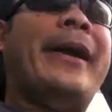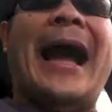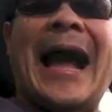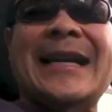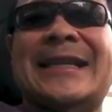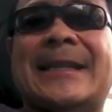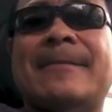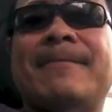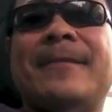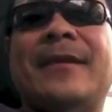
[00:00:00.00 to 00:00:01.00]
past,
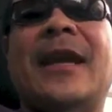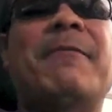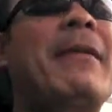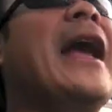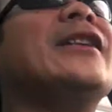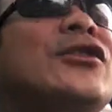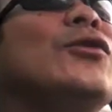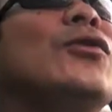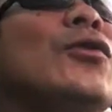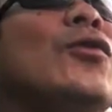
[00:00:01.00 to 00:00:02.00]
it made you
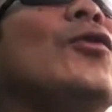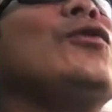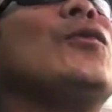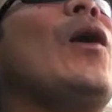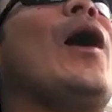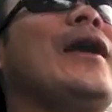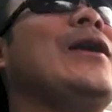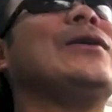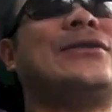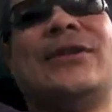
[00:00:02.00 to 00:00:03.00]
who you are
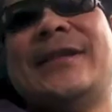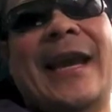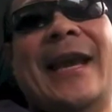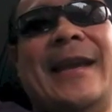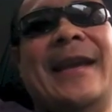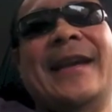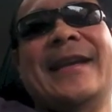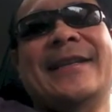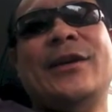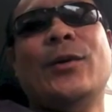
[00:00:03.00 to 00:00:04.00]
here today.
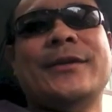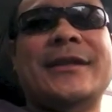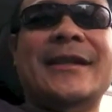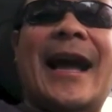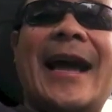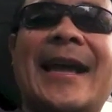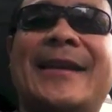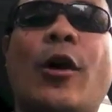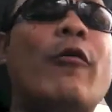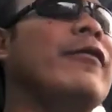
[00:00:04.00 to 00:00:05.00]
Don't deny it. Don't